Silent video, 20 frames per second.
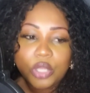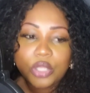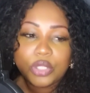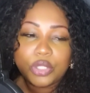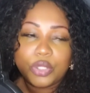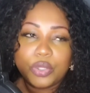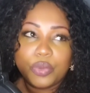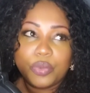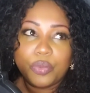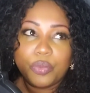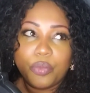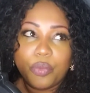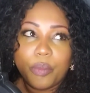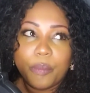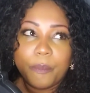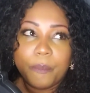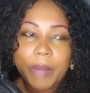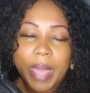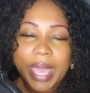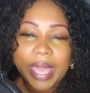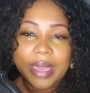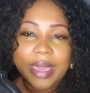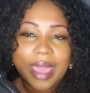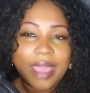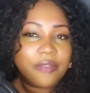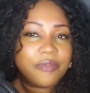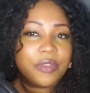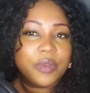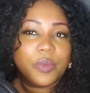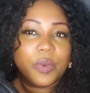to make
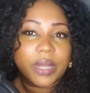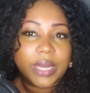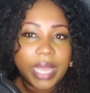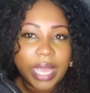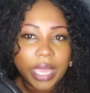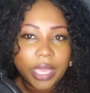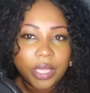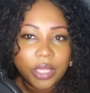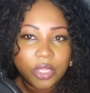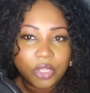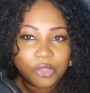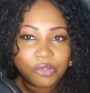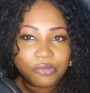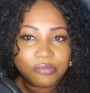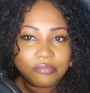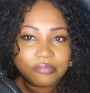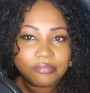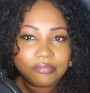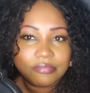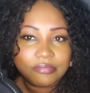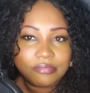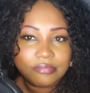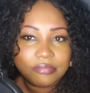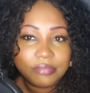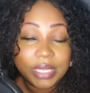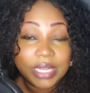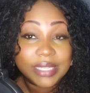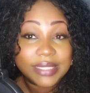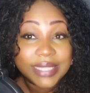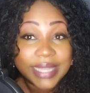everyone hate you.
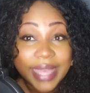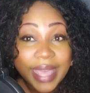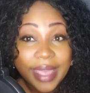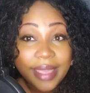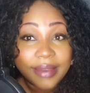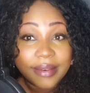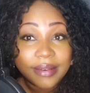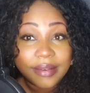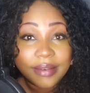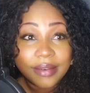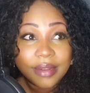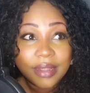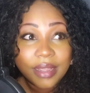Because again,